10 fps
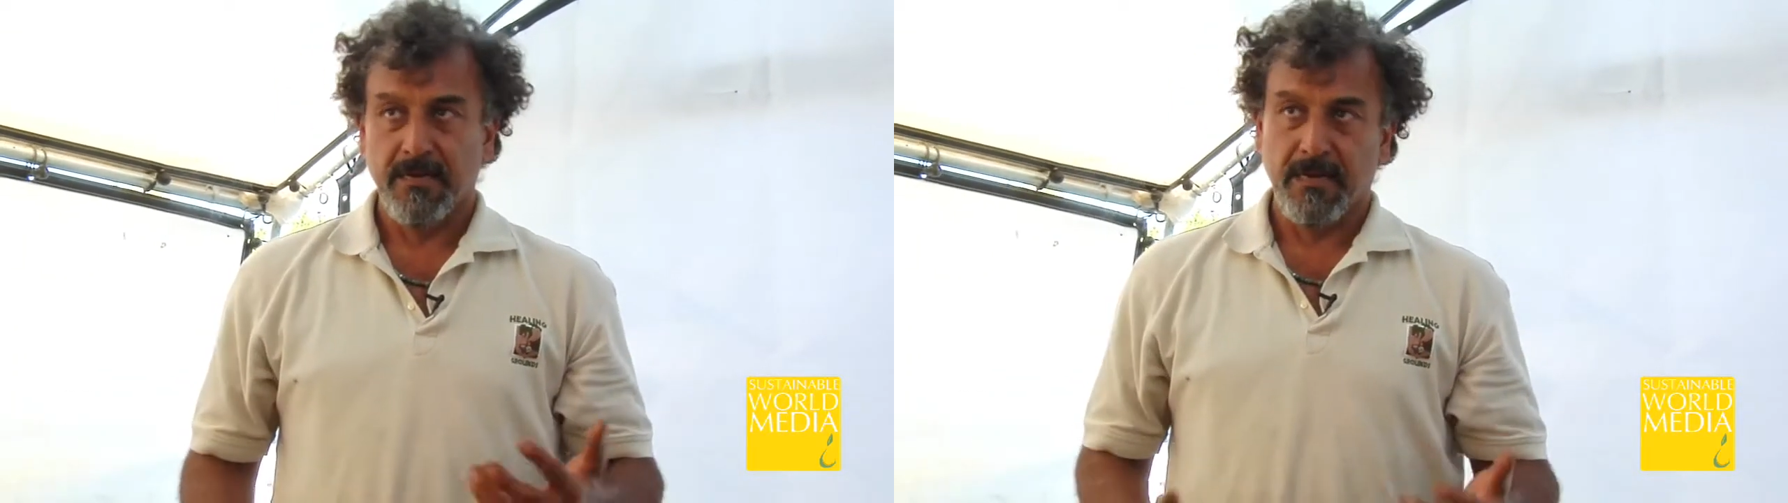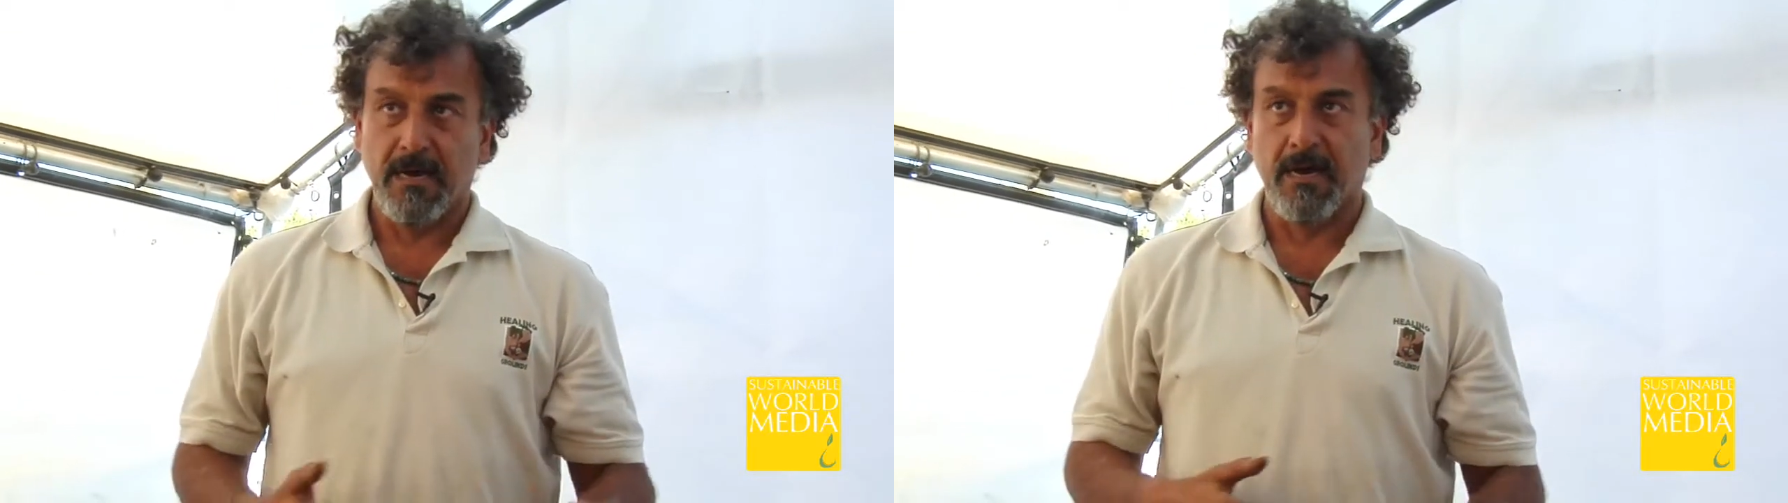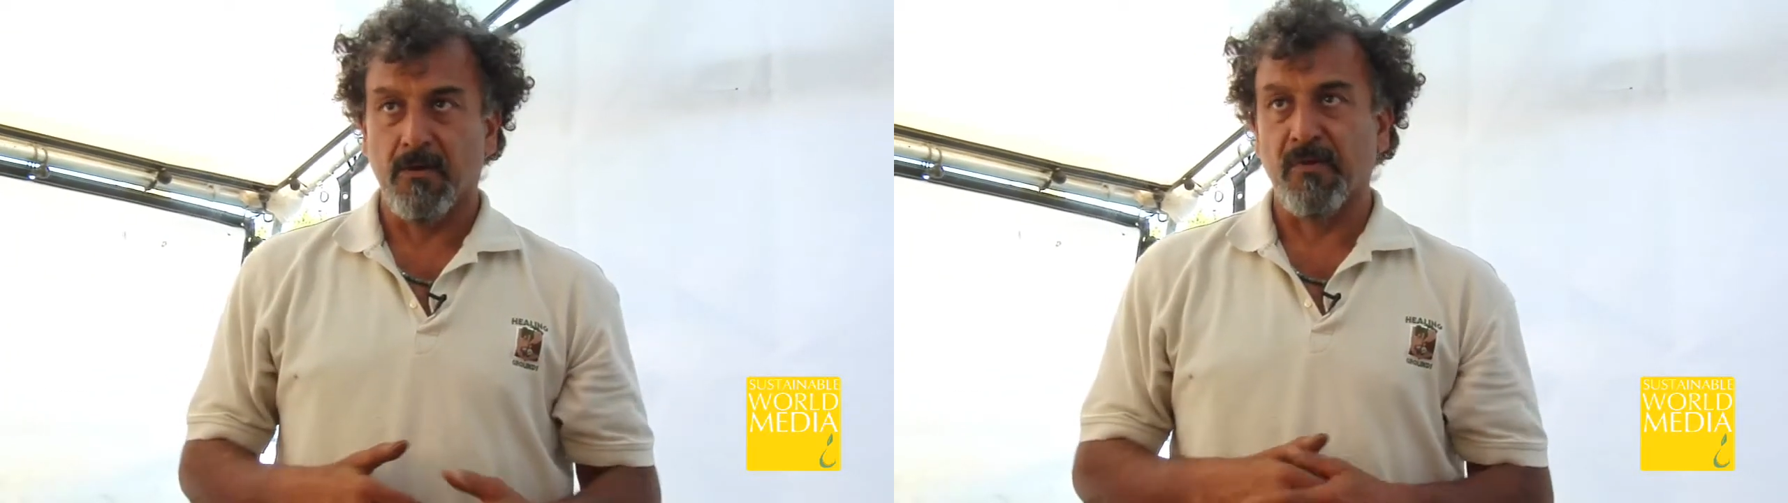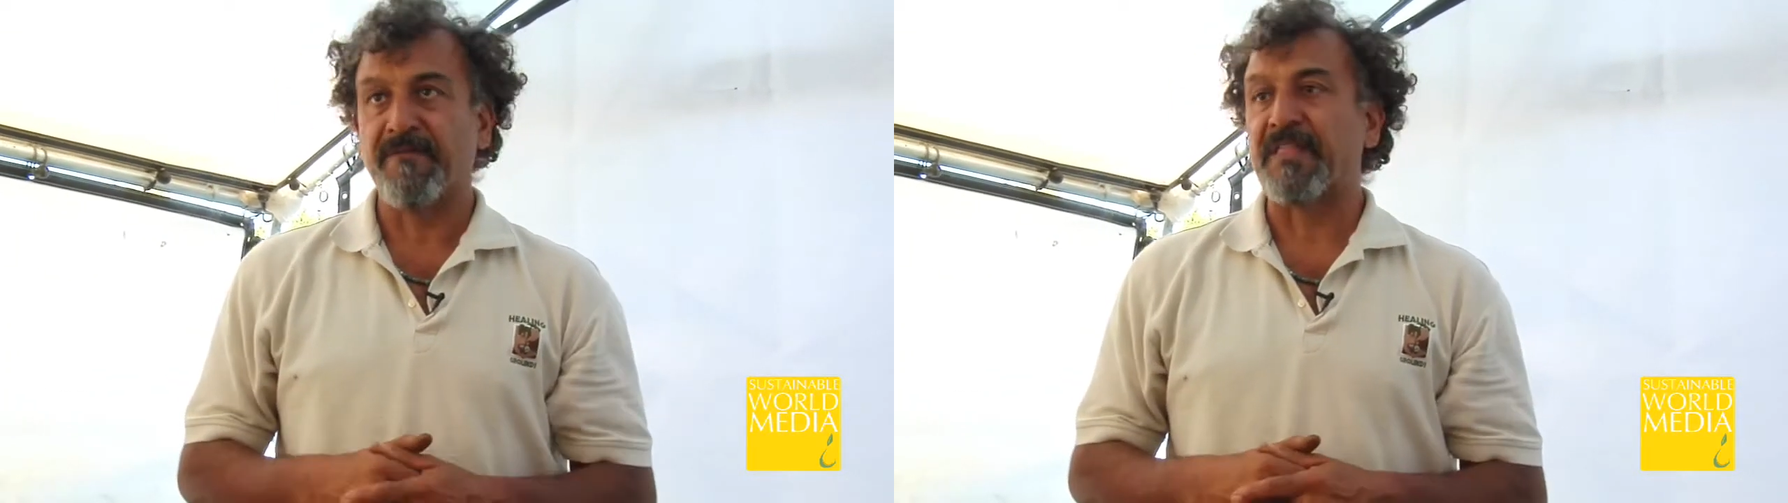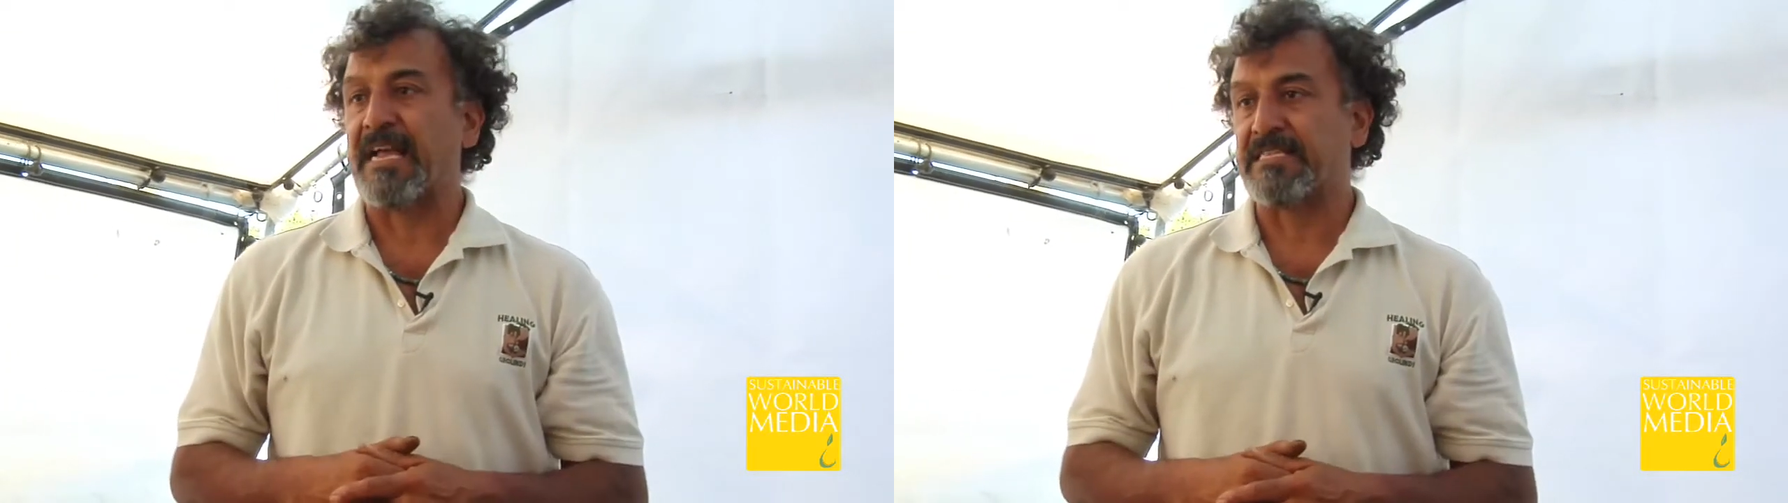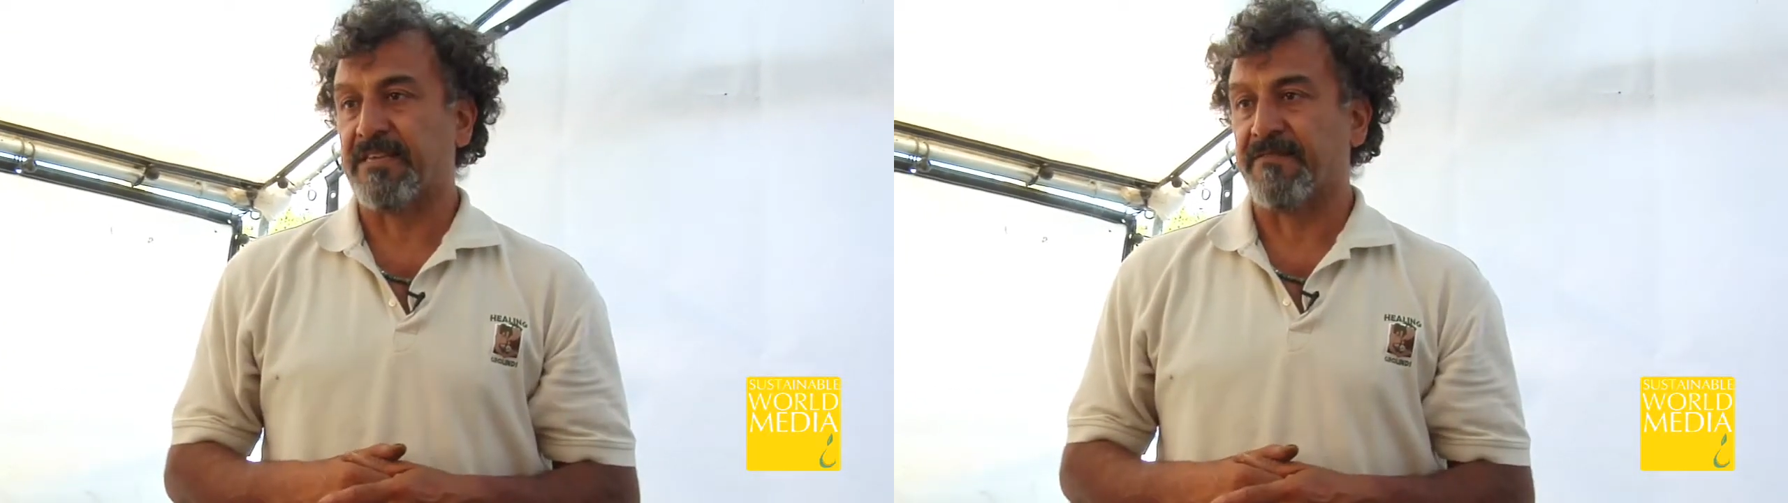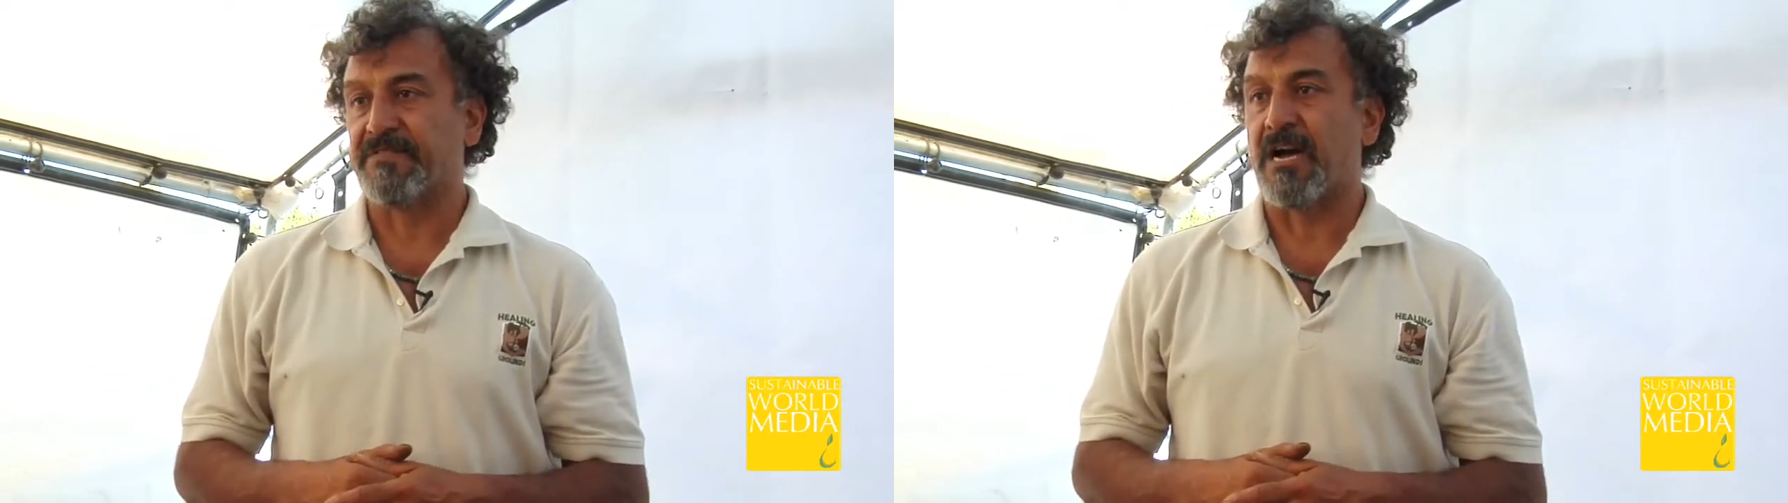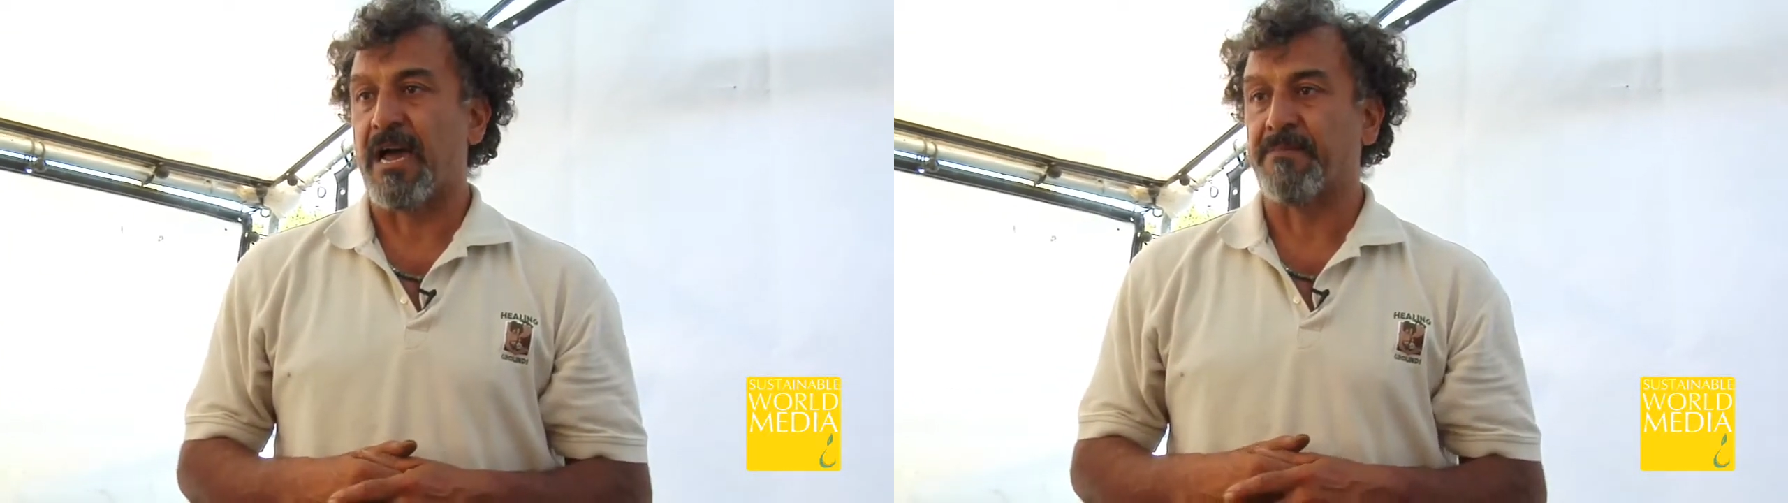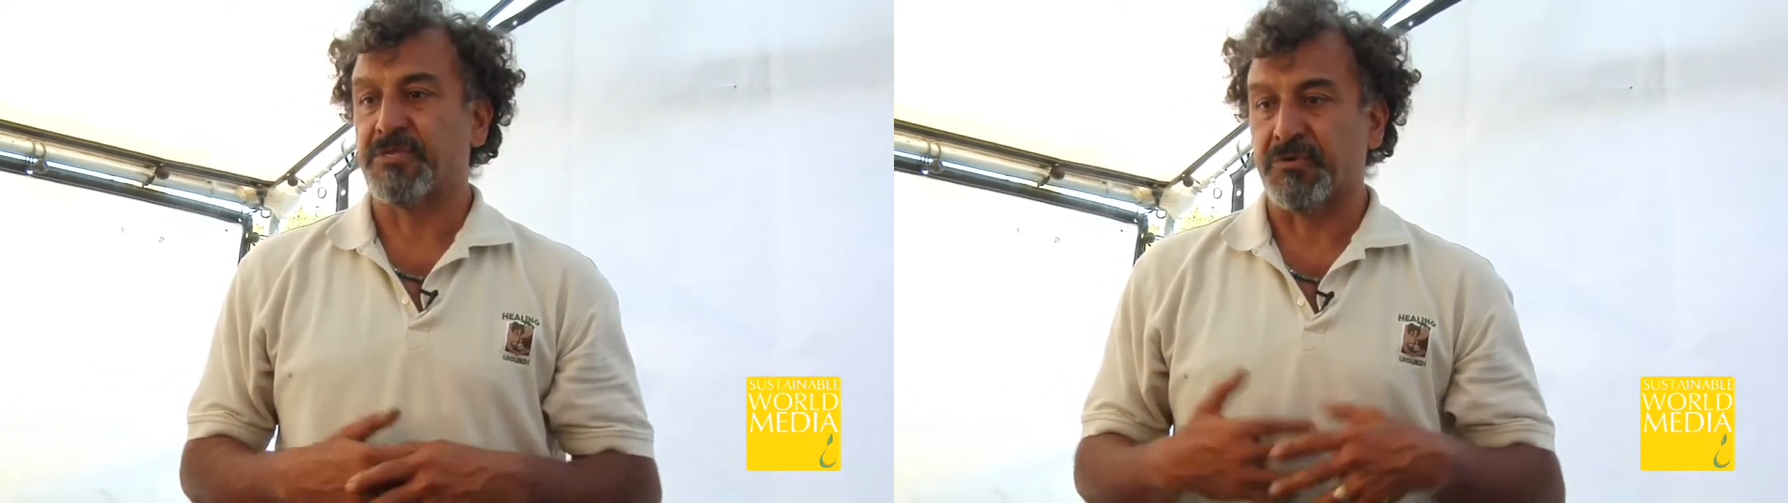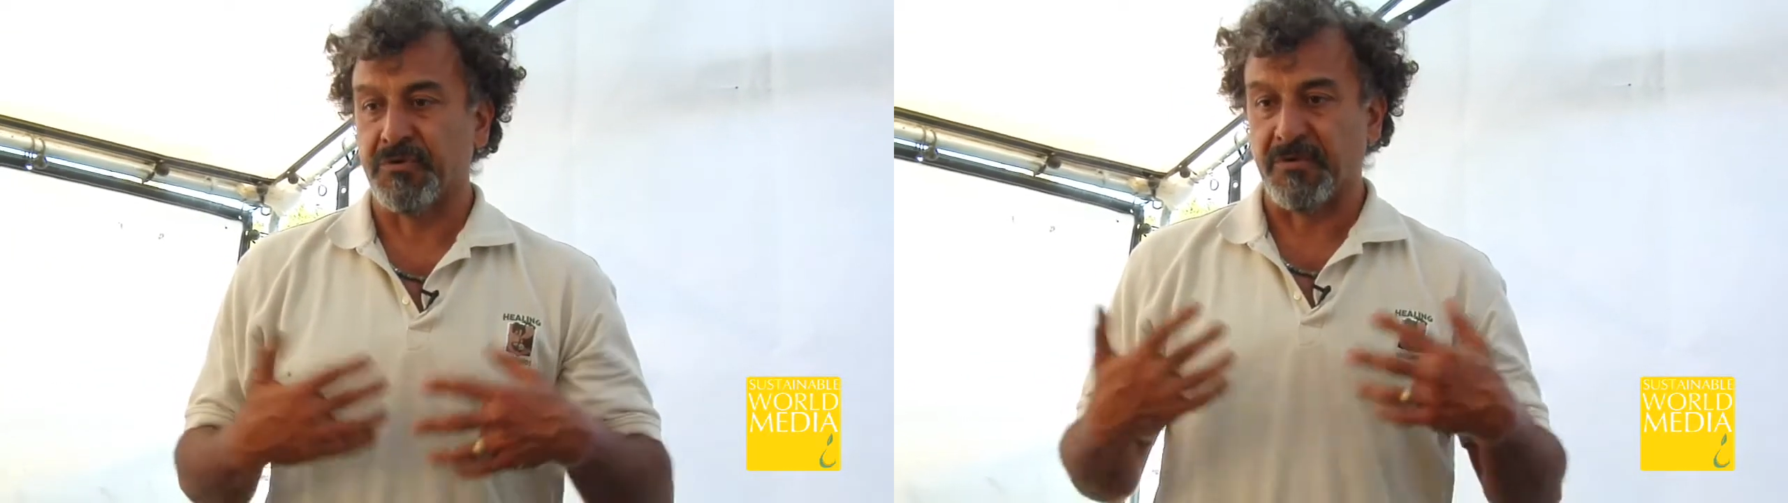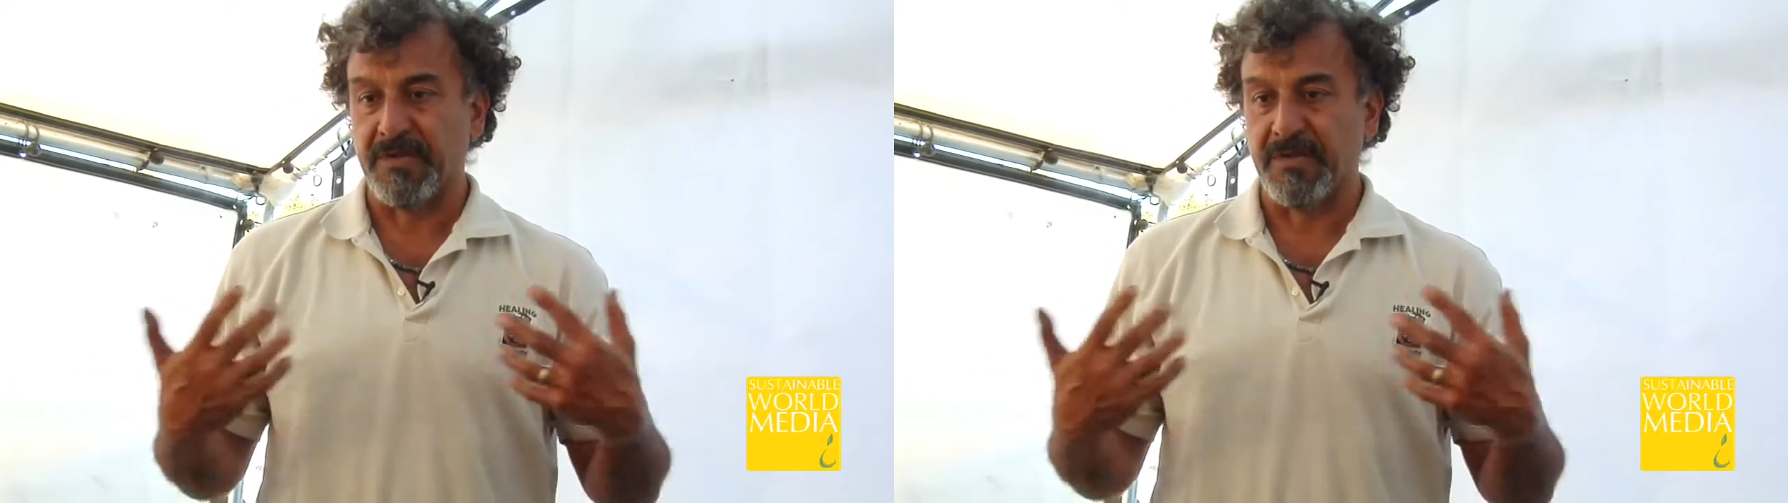Uh, reflective time to